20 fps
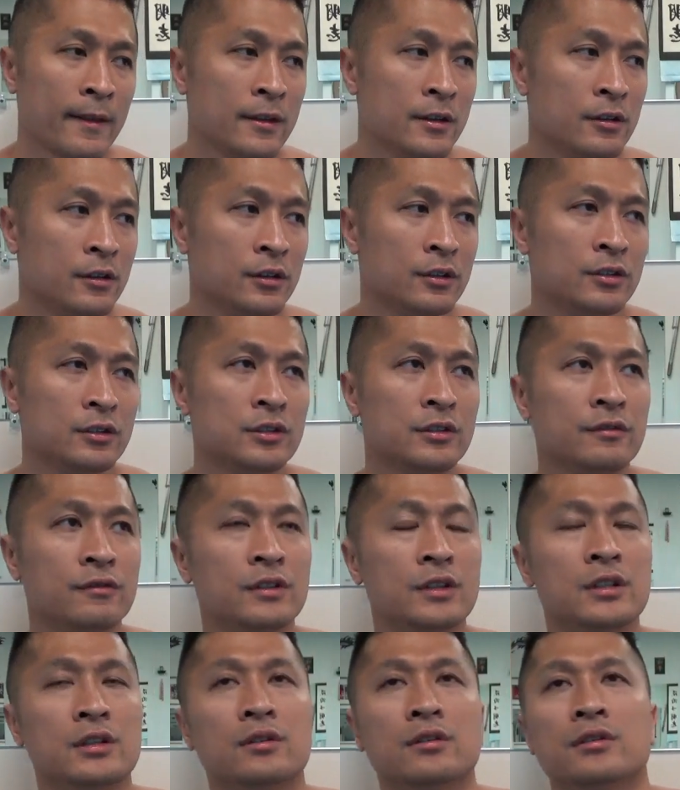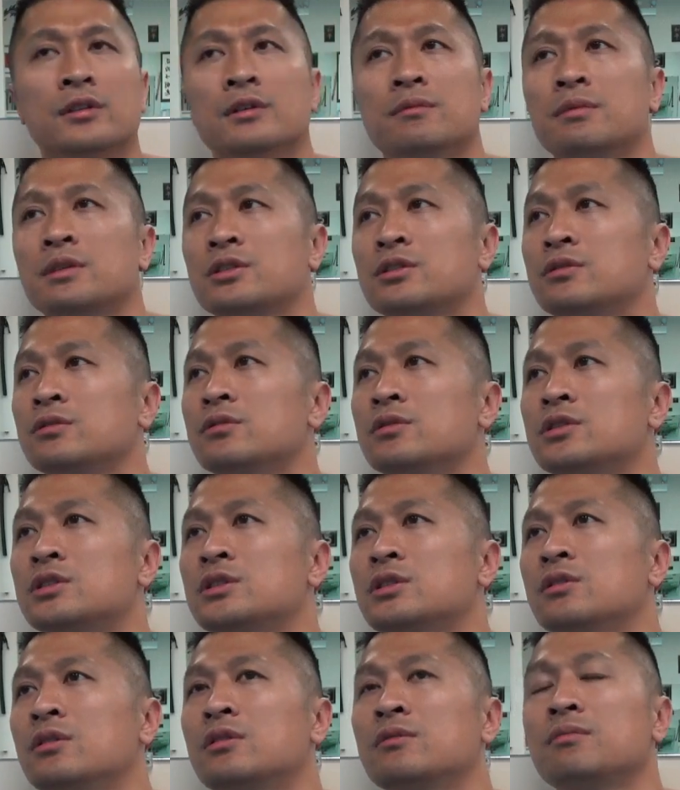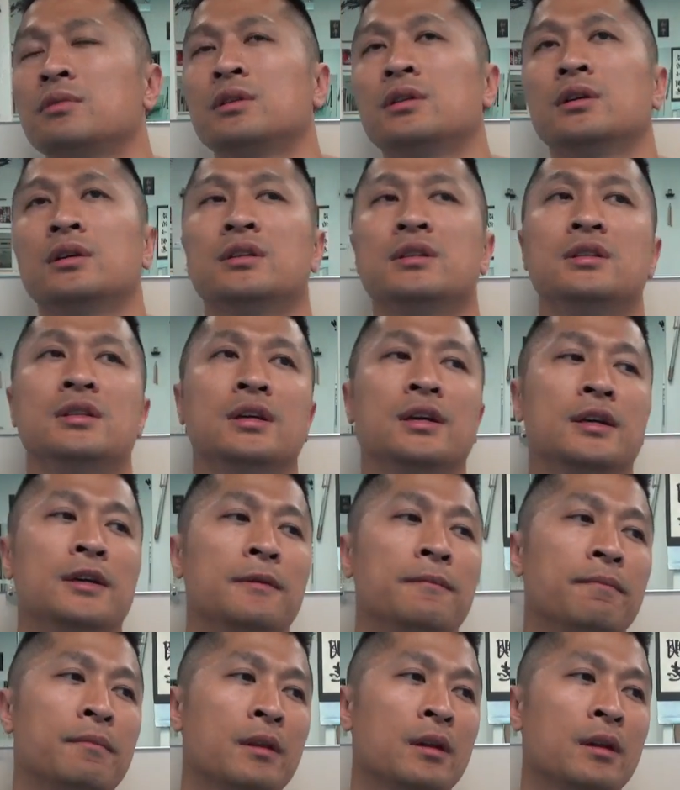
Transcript: You know, there's a video that my students shared with me the other day